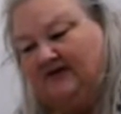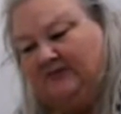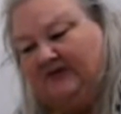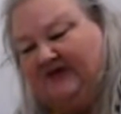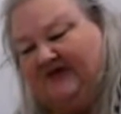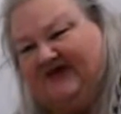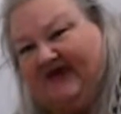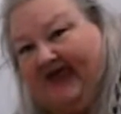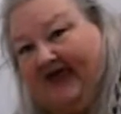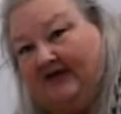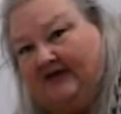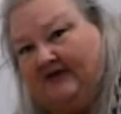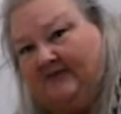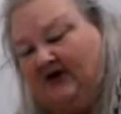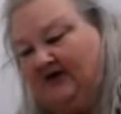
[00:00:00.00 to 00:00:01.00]

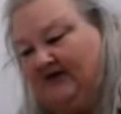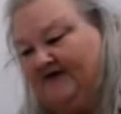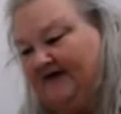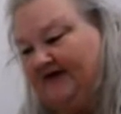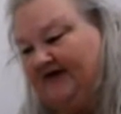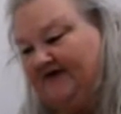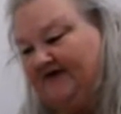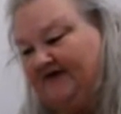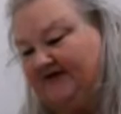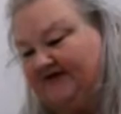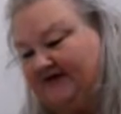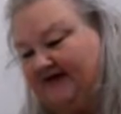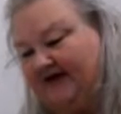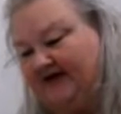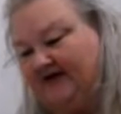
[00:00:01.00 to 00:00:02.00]
scaly marks, I guess you could
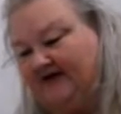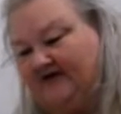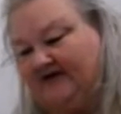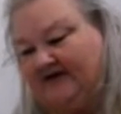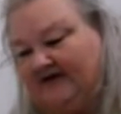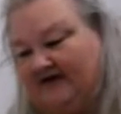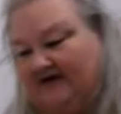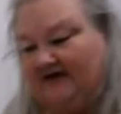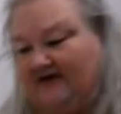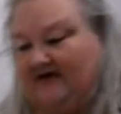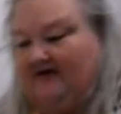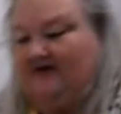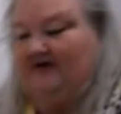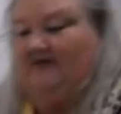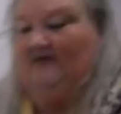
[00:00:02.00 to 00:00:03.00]
say,
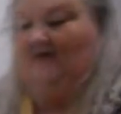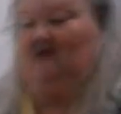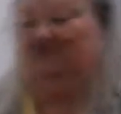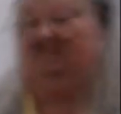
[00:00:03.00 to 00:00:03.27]
on